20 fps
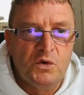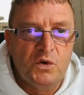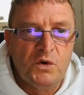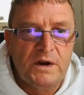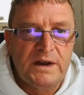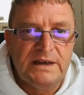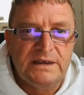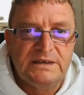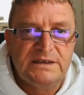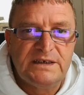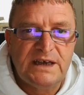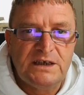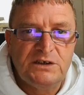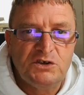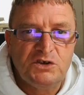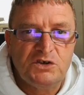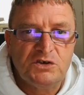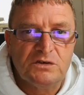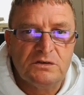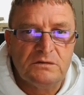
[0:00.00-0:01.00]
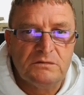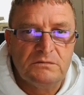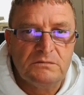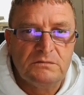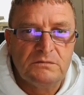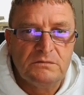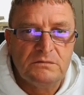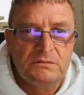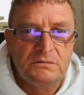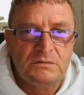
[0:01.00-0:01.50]
intention.
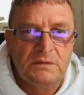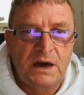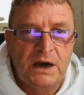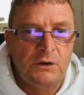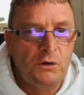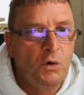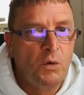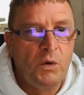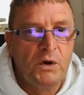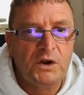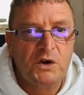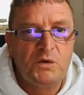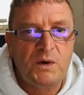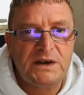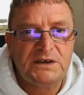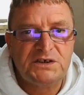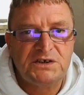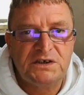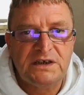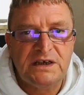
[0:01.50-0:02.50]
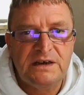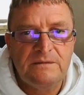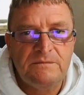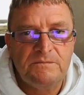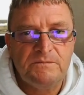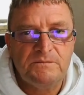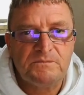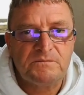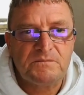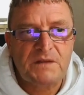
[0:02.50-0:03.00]
I don't want to question it.
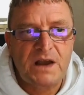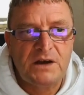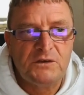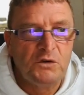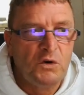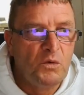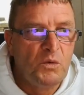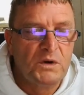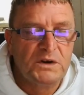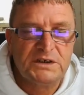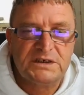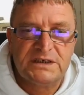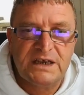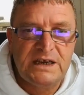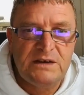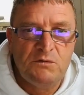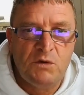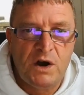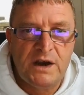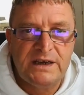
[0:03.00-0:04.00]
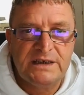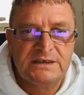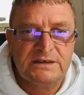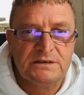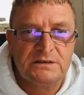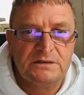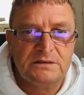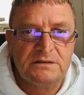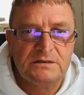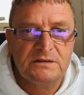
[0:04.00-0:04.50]
I don't want to see what
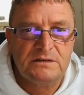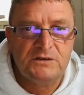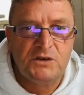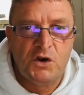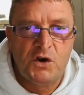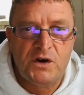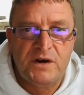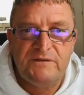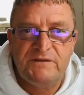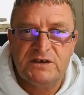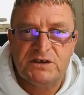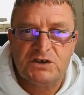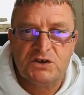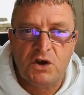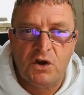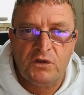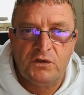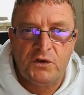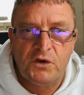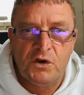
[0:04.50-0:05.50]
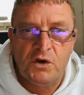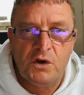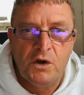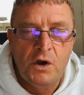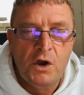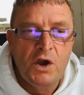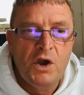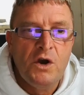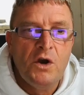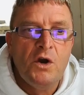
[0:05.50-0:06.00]
isn't there if it's not there.
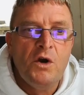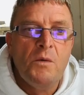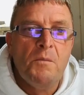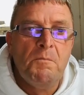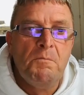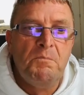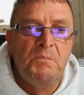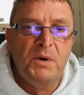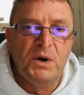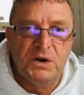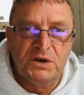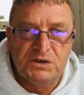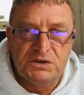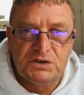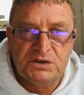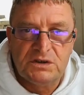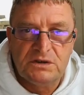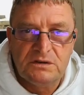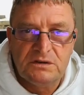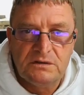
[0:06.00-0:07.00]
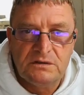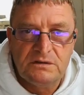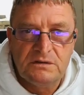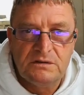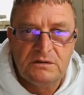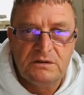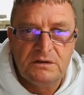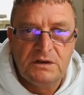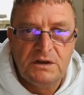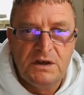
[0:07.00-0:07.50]
But,
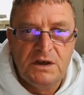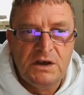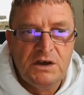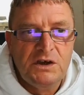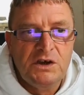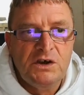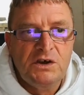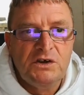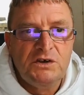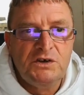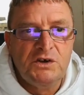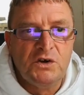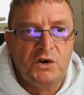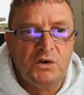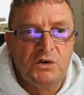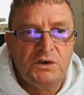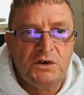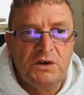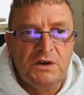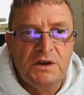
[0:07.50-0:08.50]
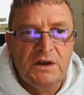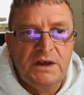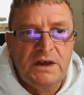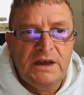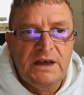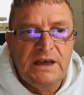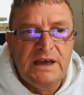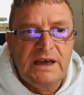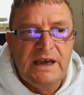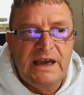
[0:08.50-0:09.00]
you know,
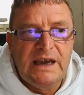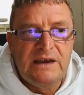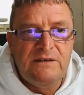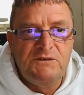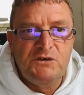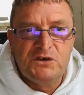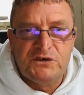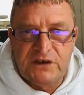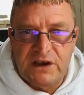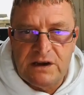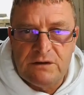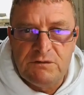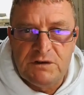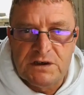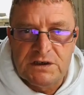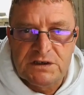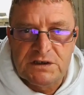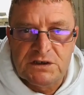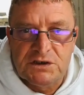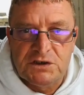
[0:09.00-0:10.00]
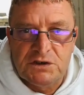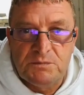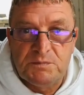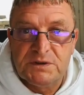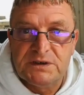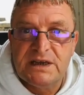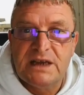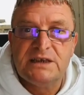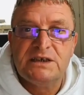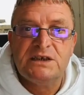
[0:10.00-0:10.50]
if you're serious as you're
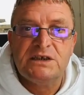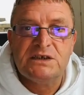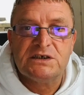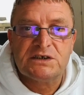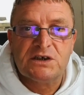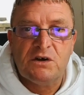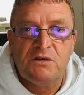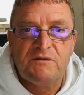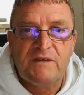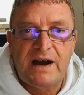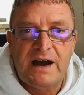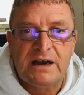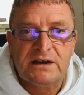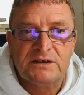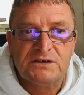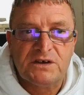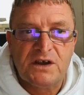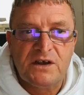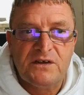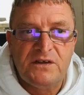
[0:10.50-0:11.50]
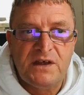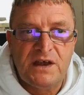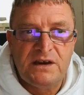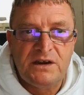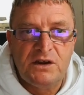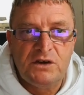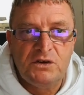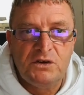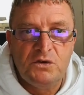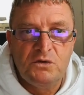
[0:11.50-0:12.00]
presenting yourself as, then
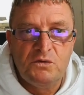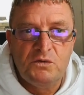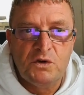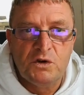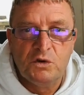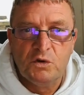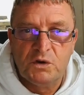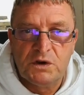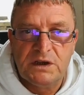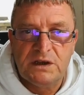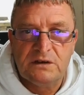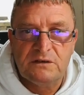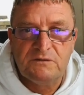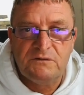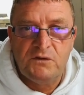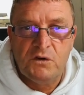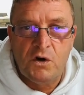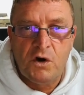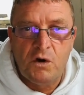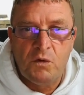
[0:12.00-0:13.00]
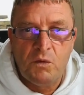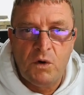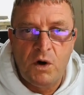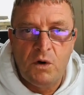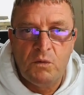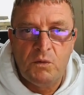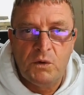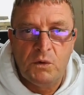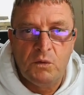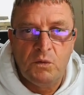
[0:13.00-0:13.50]
you are looking for what
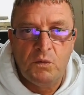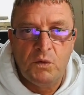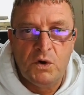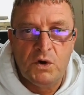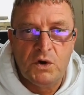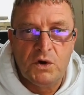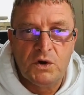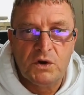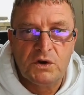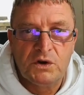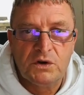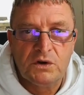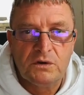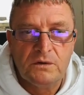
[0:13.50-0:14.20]
will work.